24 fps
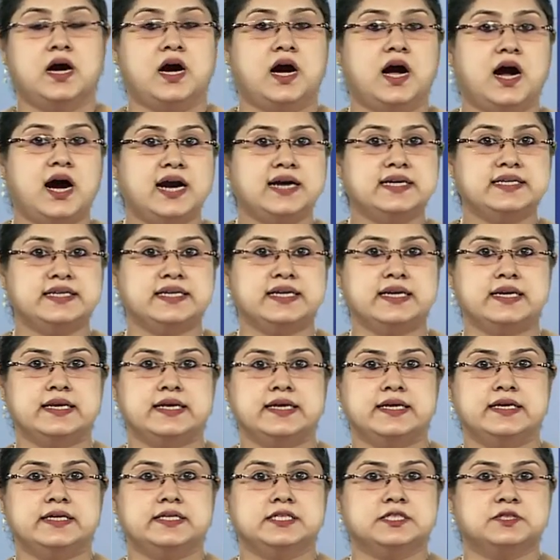
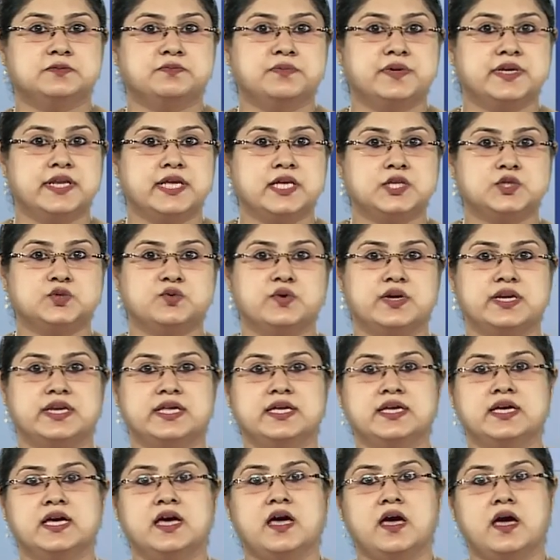heartily,
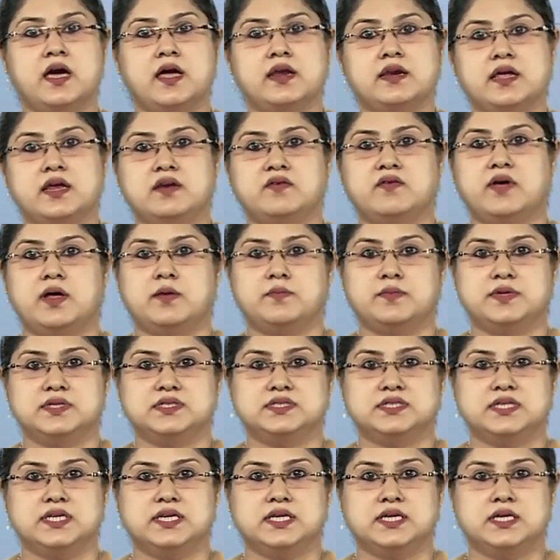spiritually and
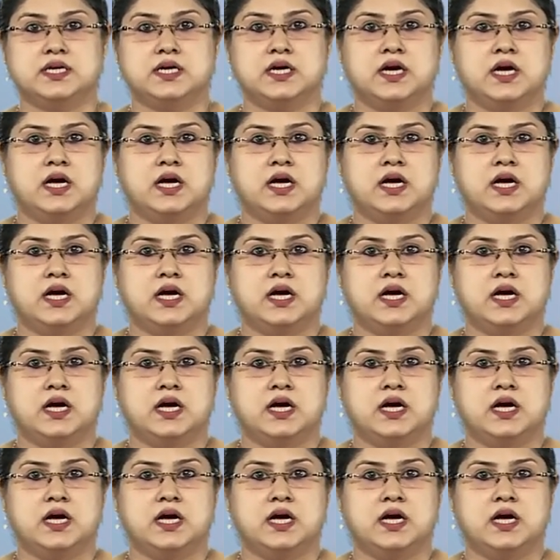environmentally.